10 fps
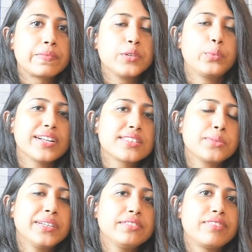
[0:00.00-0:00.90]

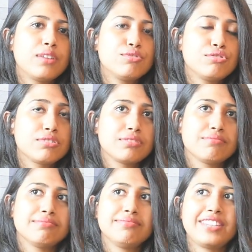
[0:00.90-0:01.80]
Wordsworth found
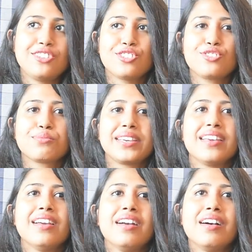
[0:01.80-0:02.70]
nature to be
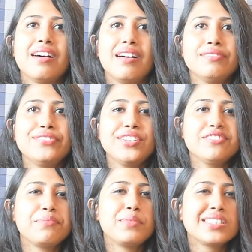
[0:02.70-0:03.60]
full
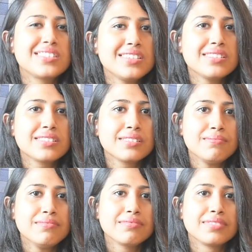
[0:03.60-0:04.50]
of
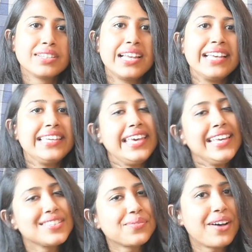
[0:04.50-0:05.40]
mysticism.
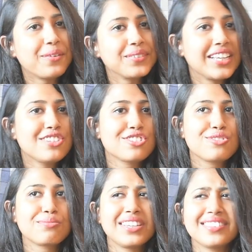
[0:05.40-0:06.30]
Keats found nature
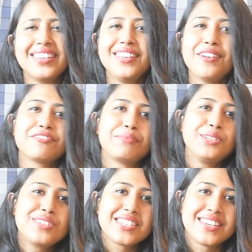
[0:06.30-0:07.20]
to be a thing of
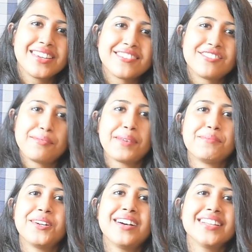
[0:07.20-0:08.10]
beauty.
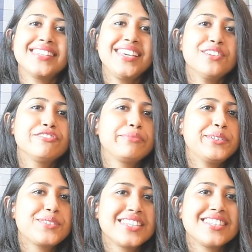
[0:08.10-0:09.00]
Remember, a thing of
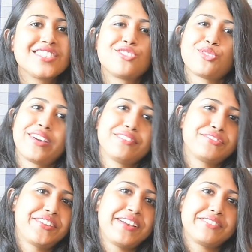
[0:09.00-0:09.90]
beauty is a joy
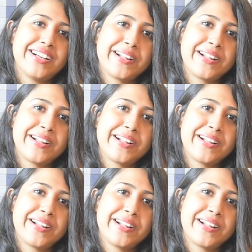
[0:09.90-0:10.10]
forever.